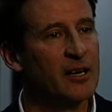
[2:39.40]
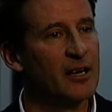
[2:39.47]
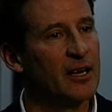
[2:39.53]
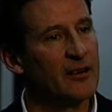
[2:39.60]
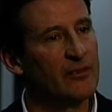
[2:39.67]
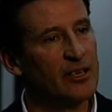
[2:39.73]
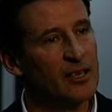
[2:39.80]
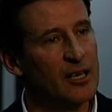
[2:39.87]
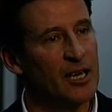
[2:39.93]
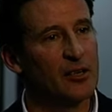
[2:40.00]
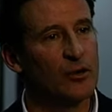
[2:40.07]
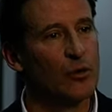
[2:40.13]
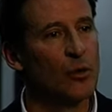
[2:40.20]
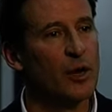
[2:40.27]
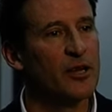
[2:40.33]
And having that
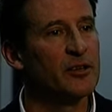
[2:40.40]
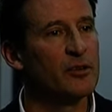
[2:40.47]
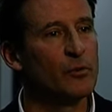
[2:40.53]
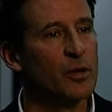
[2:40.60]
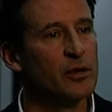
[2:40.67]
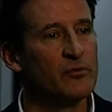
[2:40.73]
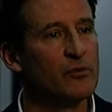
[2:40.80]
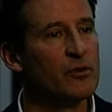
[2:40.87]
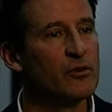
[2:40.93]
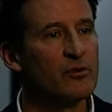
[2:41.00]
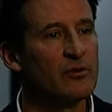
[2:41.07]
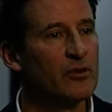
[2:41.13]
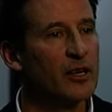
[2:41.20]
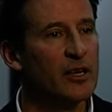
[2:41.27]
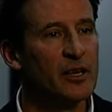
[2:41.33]
all under one roof
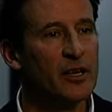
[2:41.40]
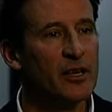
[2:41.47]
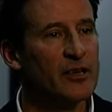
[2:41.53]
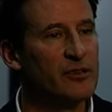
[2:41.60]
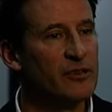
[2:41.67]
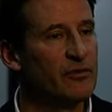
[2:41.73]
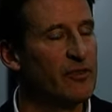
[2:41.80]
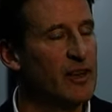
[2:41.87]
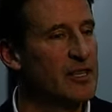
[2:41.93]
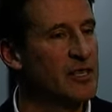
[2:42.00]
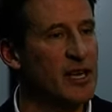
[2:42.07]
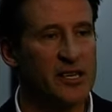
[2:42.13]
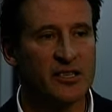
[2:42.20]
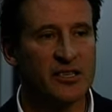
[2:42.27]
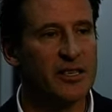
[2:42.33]
is a
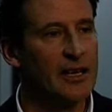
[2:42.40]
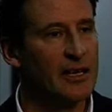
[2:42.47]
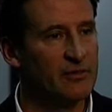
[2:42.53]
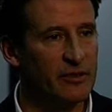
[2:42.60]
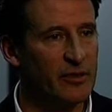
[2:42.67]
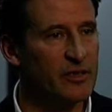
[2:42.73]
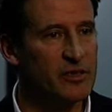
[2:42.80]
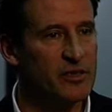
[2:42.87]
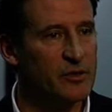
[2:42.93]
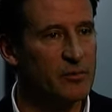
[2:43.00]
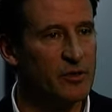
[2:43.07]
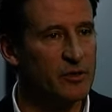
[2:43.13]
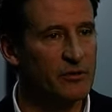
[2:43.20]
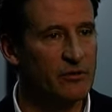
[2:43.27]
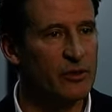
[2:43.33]
fantastic
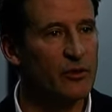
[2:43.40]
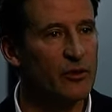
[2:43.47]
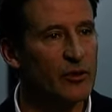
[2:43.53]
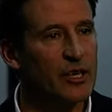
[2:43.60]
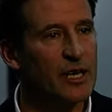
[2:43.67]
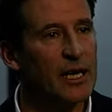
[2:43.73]
advertisement for Northern